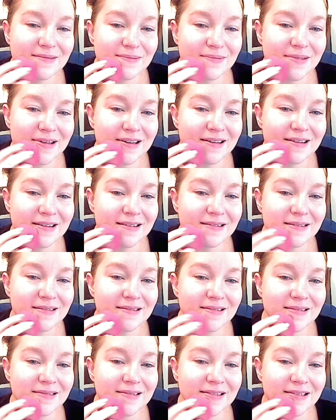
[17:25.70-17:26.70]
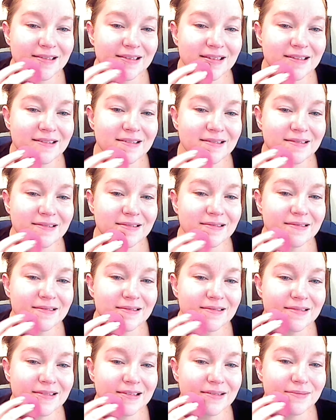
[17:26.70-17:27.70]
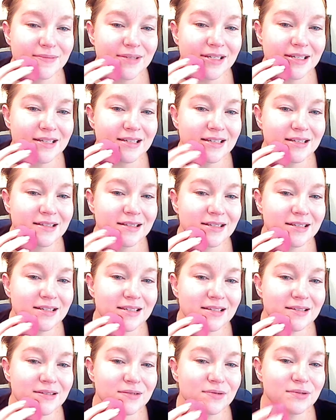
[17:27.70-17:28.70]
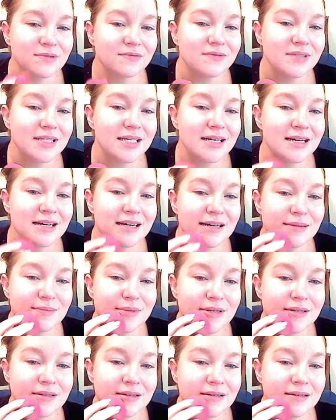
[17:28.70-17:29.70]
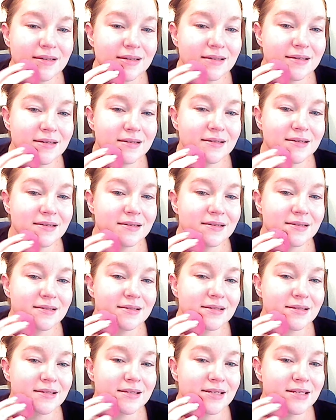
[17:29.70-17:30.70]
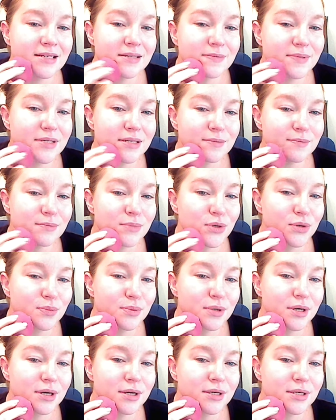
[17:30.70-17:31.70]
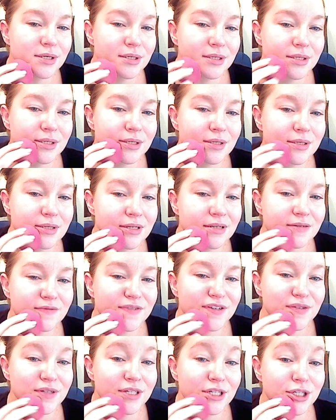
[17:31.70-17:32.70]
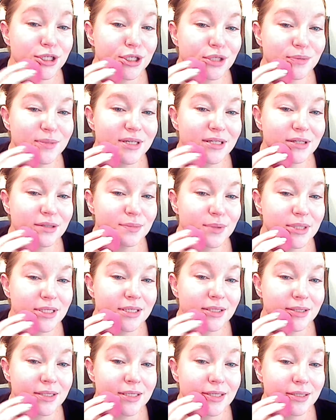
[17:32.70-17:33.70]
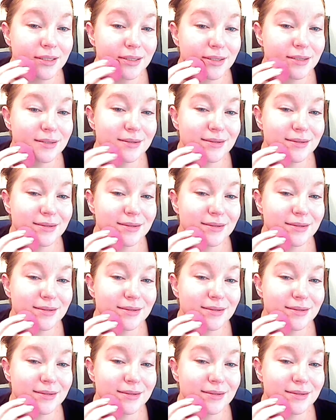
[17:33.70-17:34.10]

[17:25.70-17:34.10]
But I'm going to come back and just sort of dab a teeny bit of more product. I have foundation on my lips, I can see it.